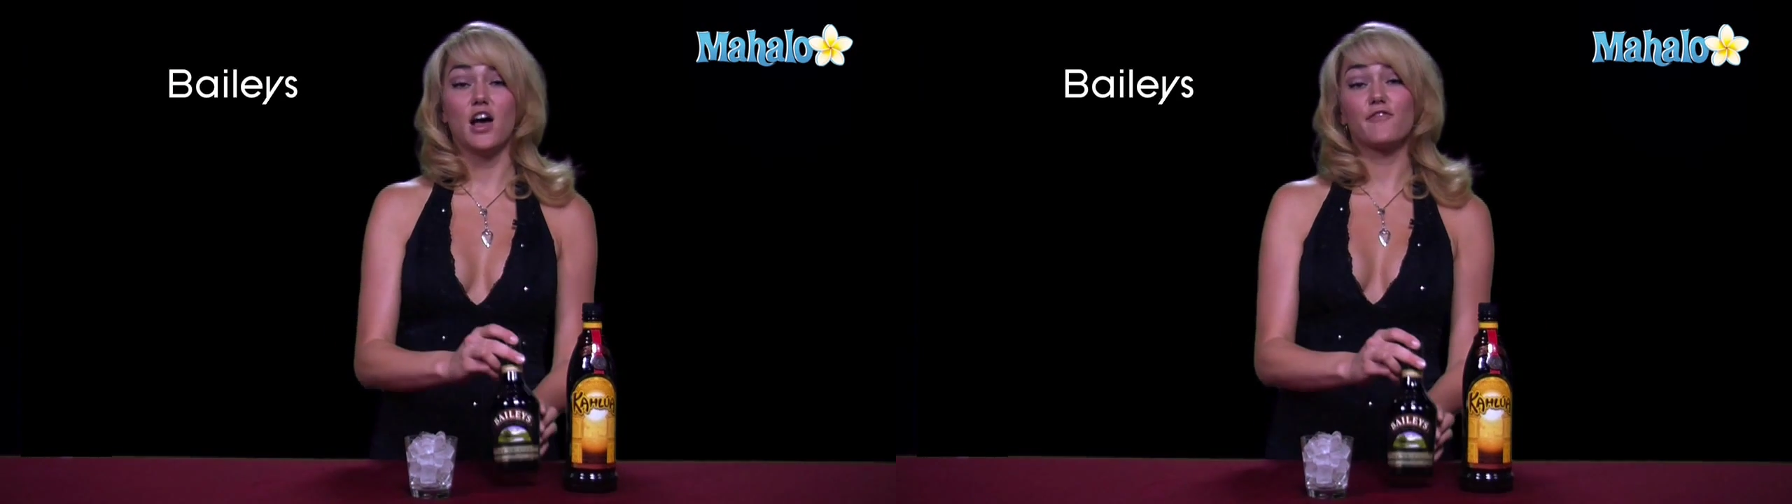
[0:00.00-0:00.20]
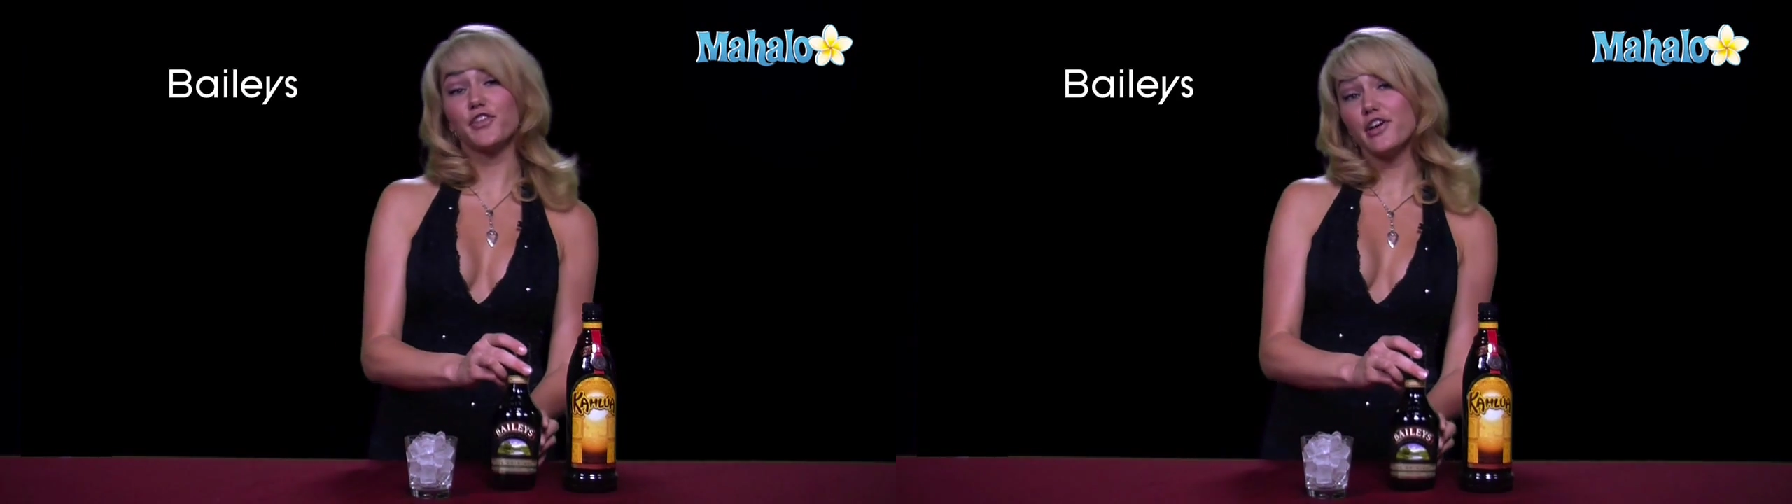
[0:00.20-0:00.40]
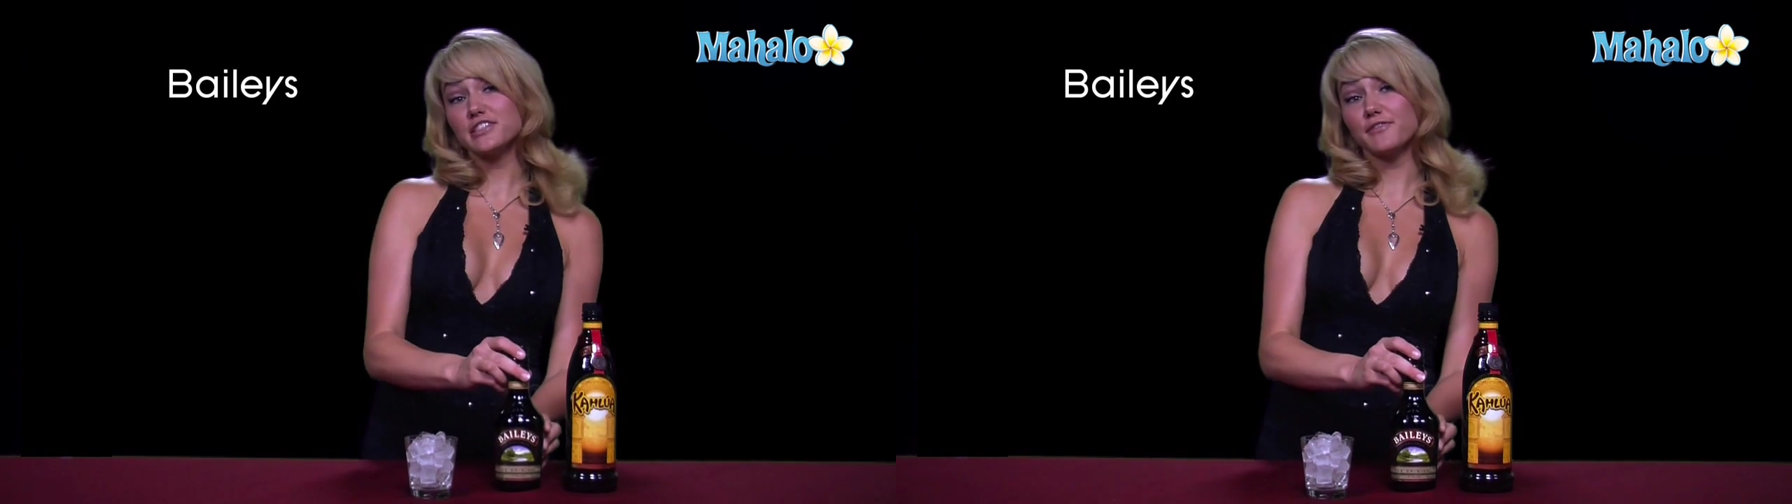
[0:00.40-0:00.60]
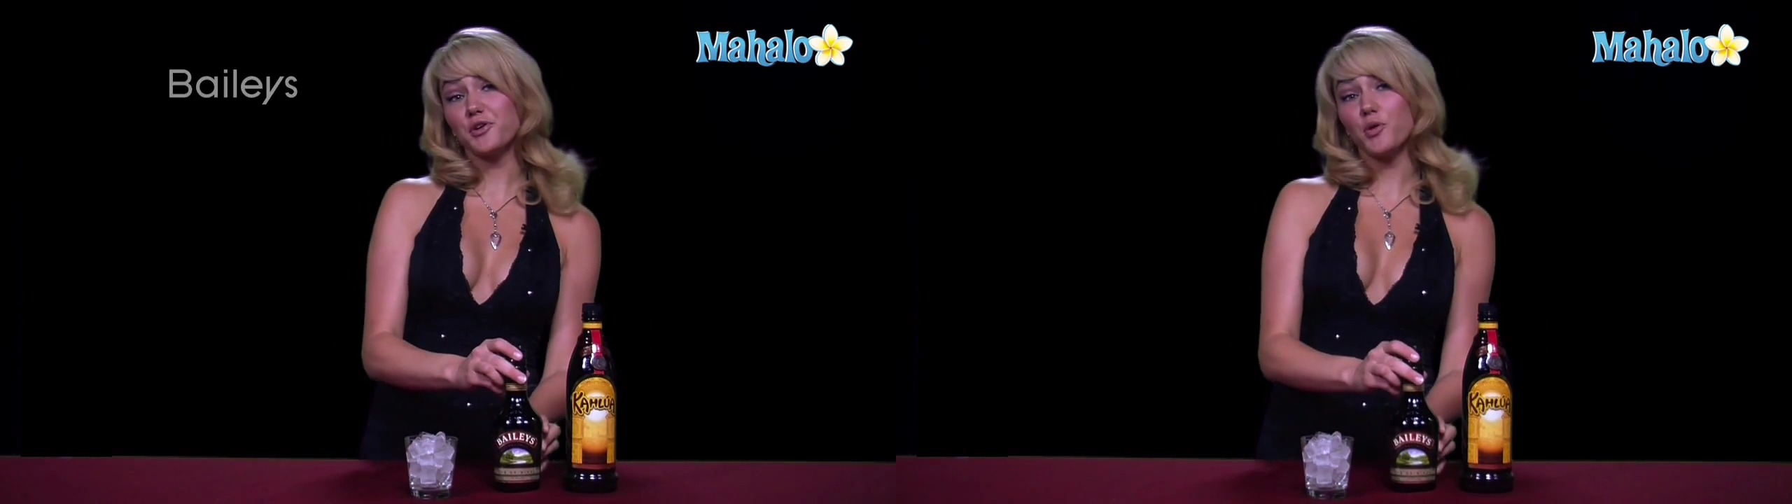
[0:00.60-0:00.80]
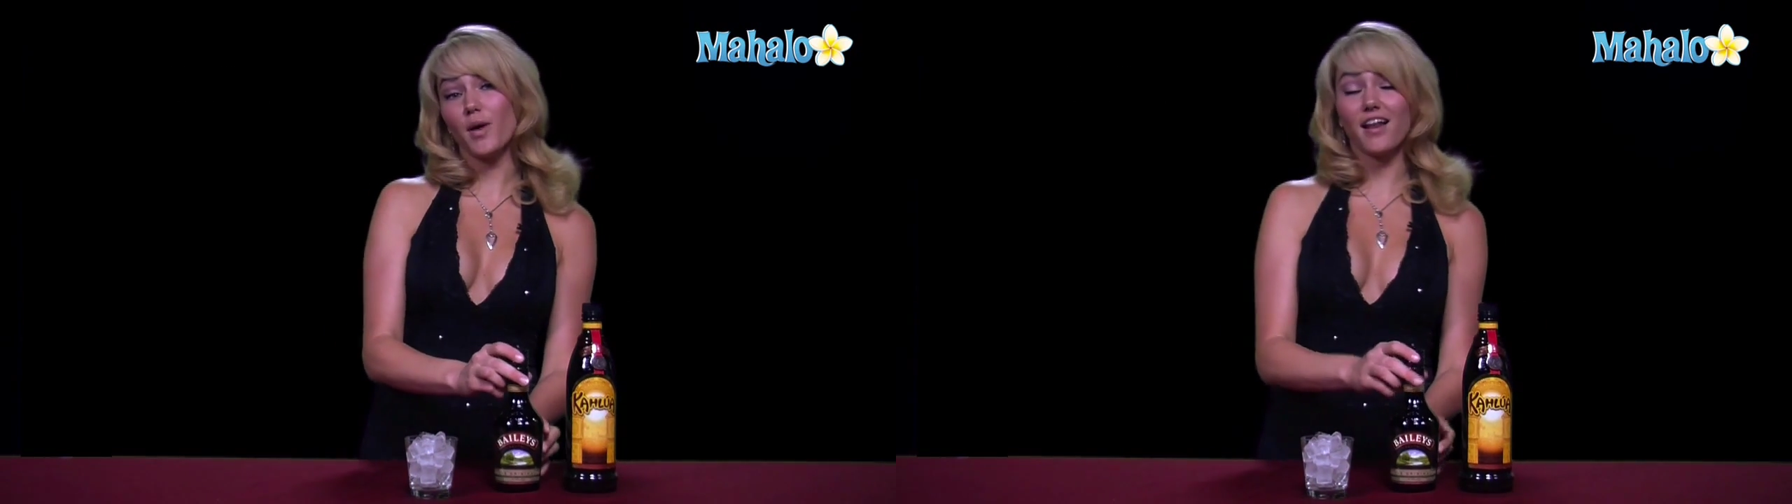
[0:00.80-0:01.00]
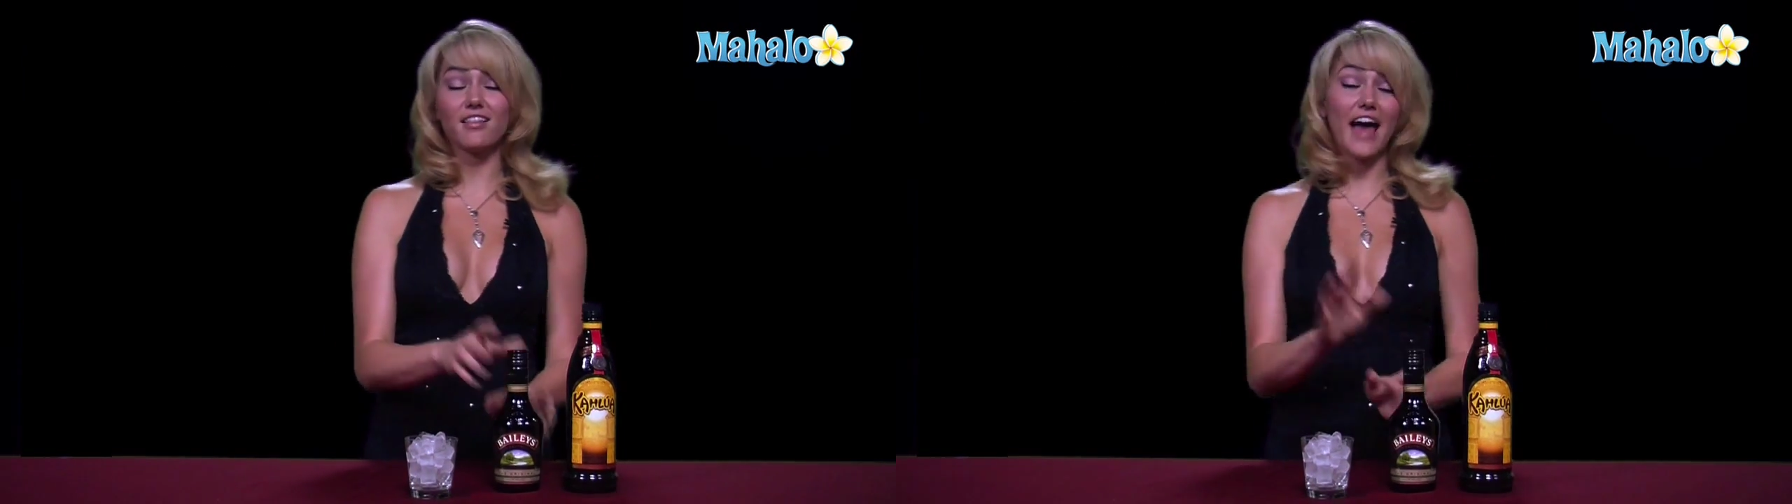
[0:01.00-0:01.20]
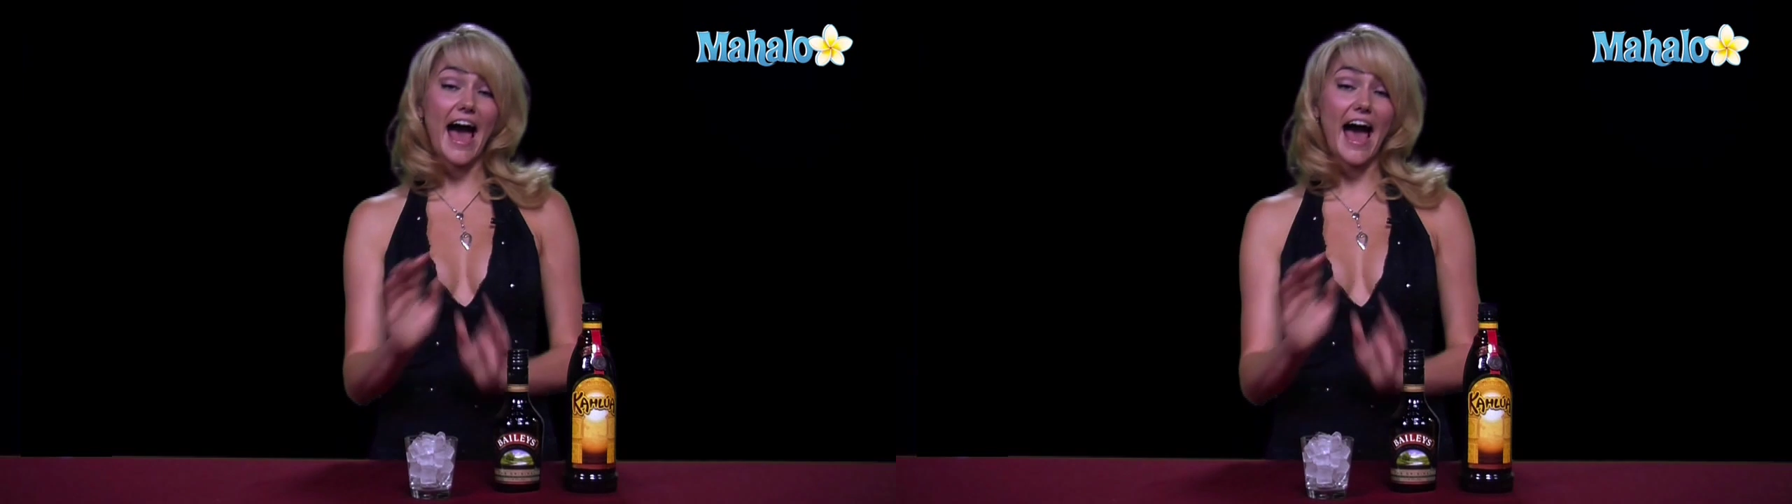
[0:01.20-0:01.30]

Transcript: For those of you who want to